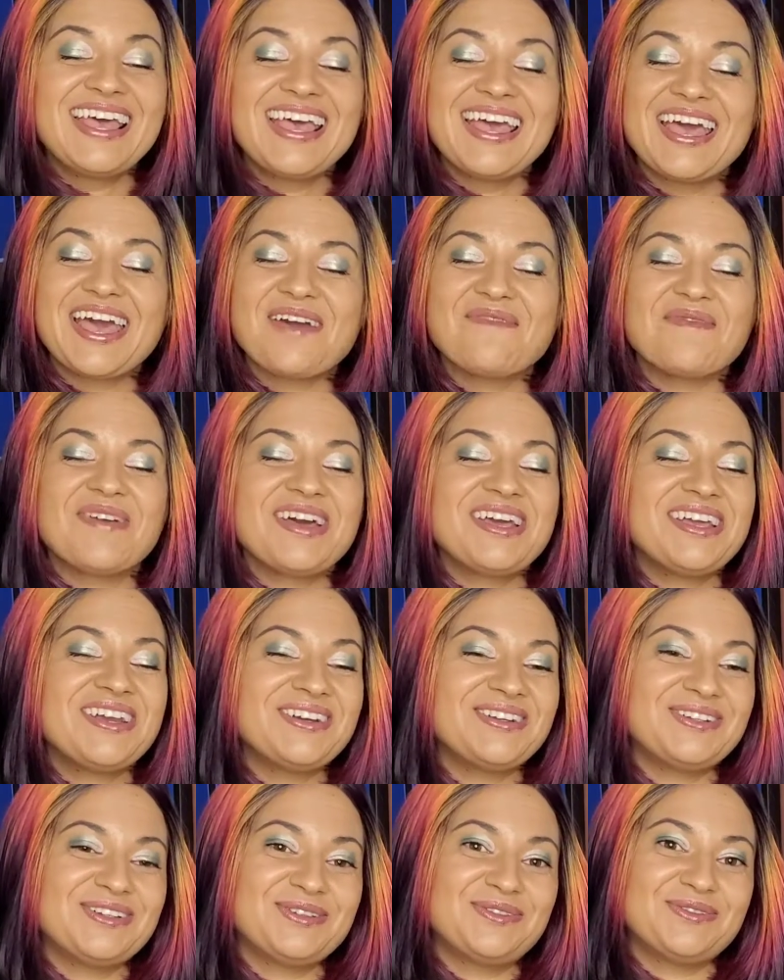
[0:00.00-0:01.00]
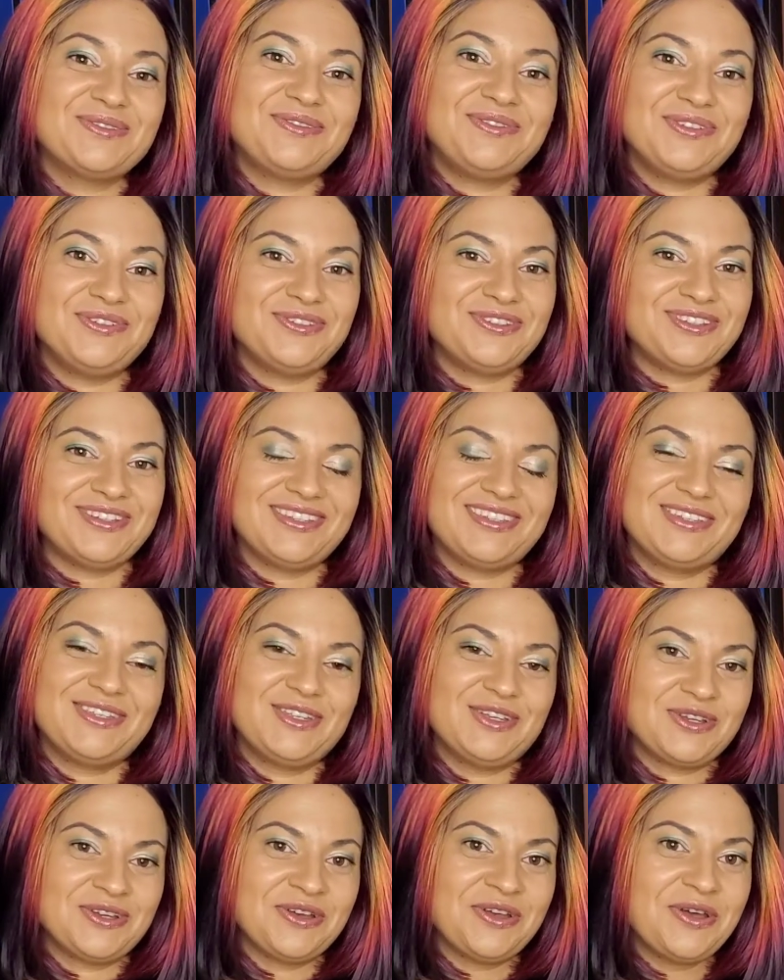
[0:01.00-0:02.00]
And my hair just refuses
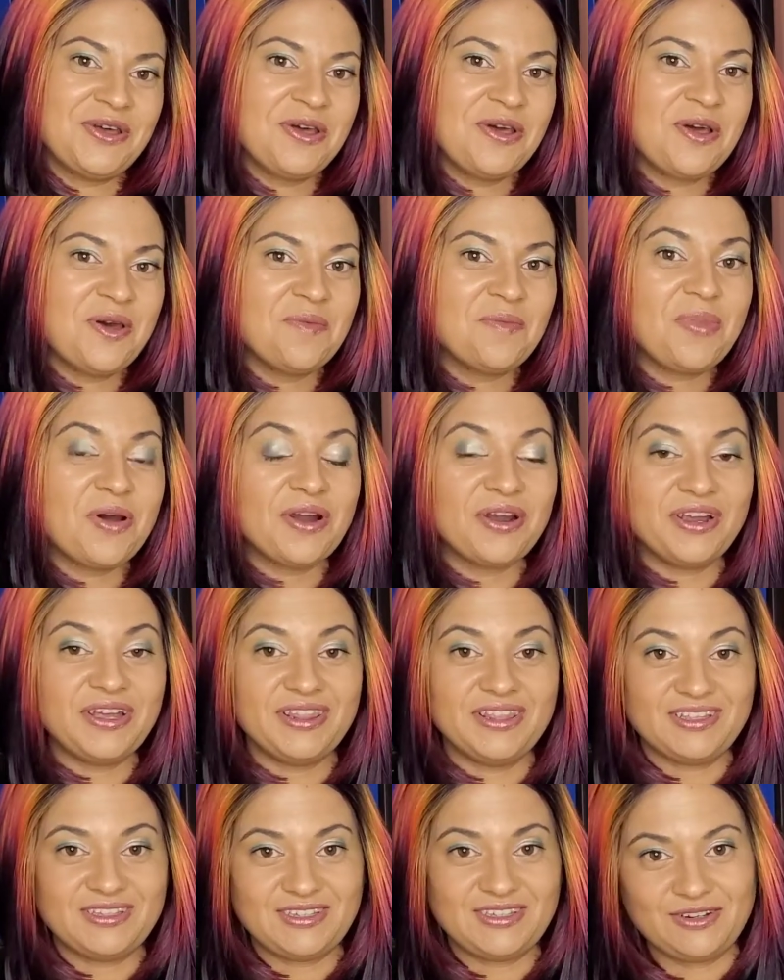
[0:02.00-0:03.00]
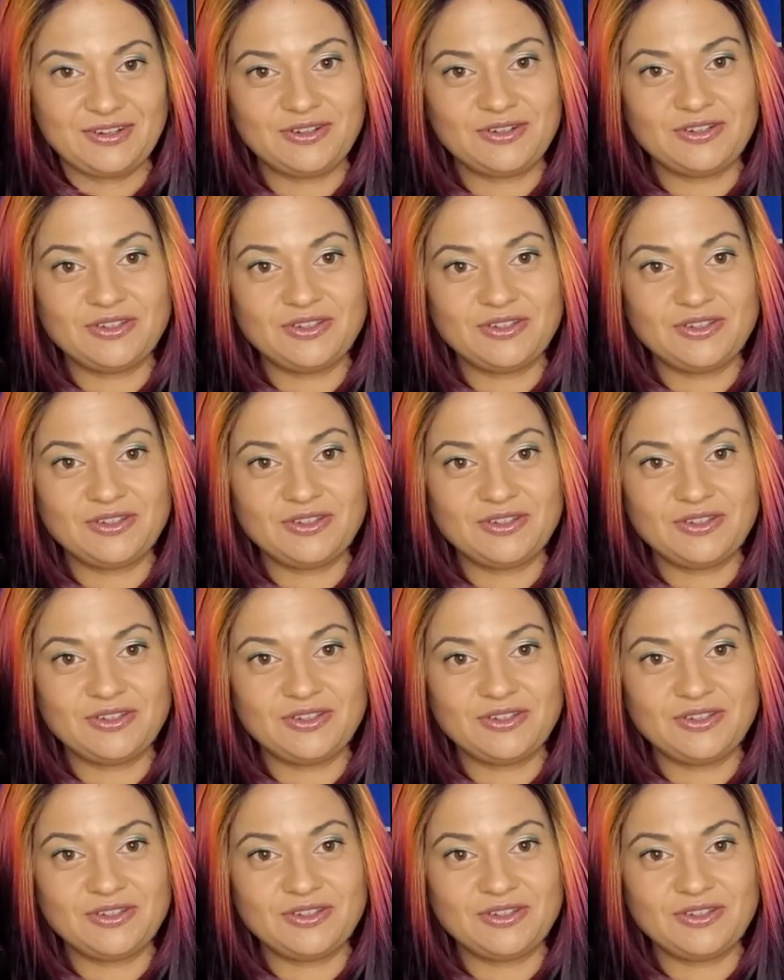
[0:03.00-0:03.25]
to part in the center.